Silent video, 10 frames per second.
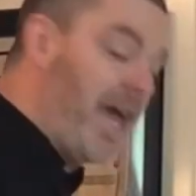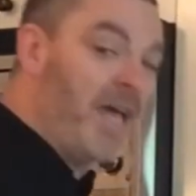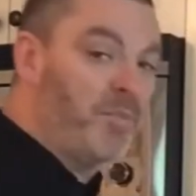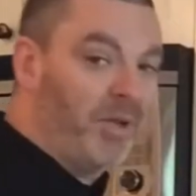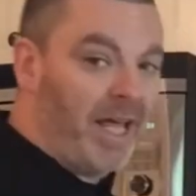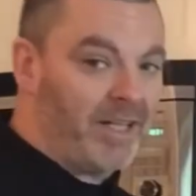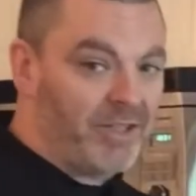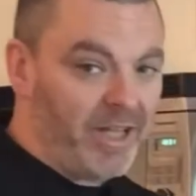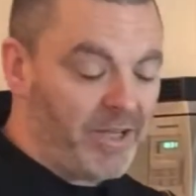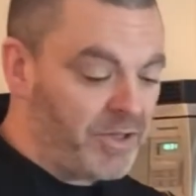eggplant
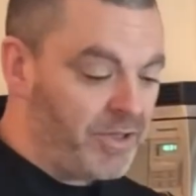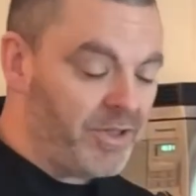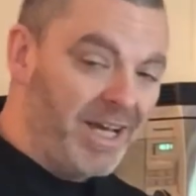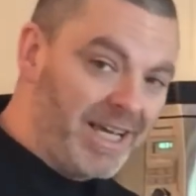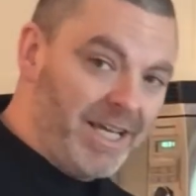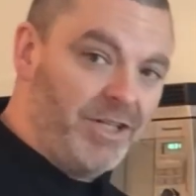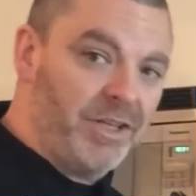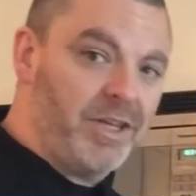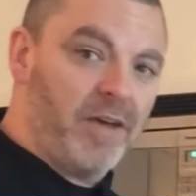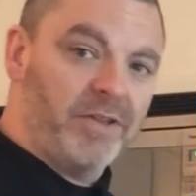slices into
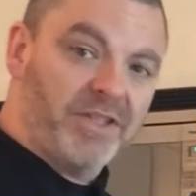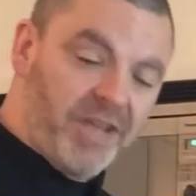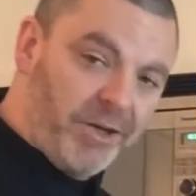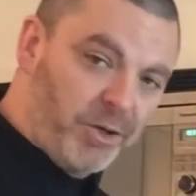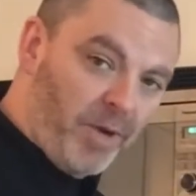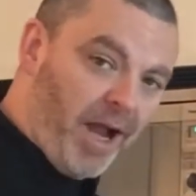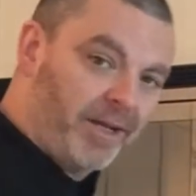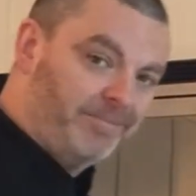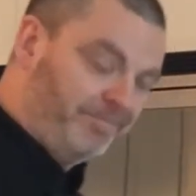the oven center rack.